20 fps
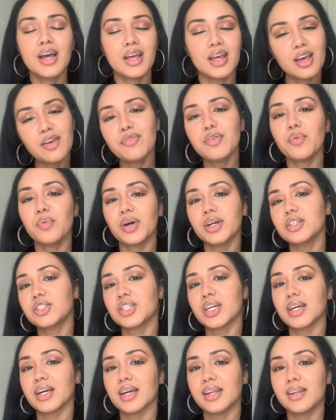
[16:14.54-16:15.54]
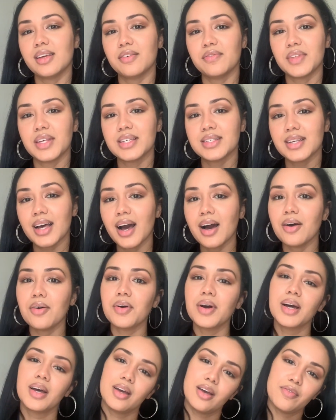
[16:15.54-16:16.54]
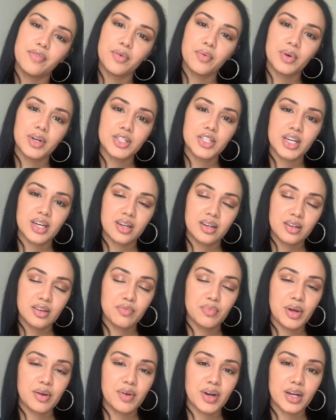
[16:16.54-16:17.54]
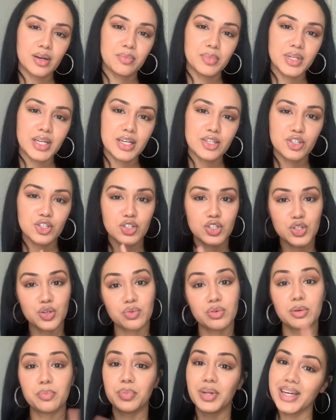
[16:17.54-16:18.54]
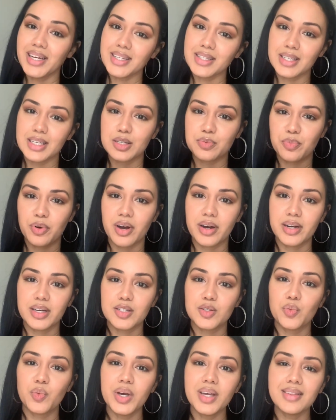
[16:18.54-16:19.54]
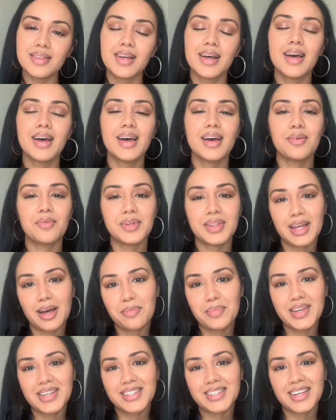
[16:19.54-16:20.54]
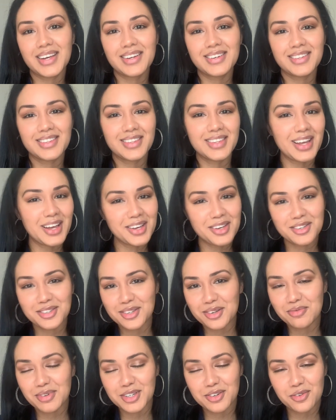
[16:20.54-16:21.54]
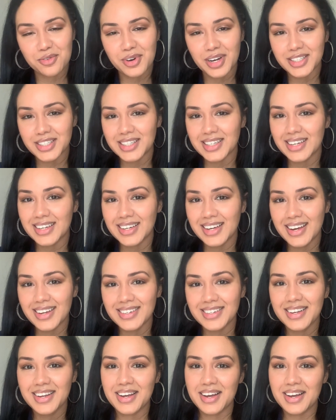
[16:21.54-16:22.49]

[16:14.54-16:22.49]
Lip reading: If you want to check any of these out, if you want to check any of my recommendations to replace these products with that being said, thank you so much for watching again.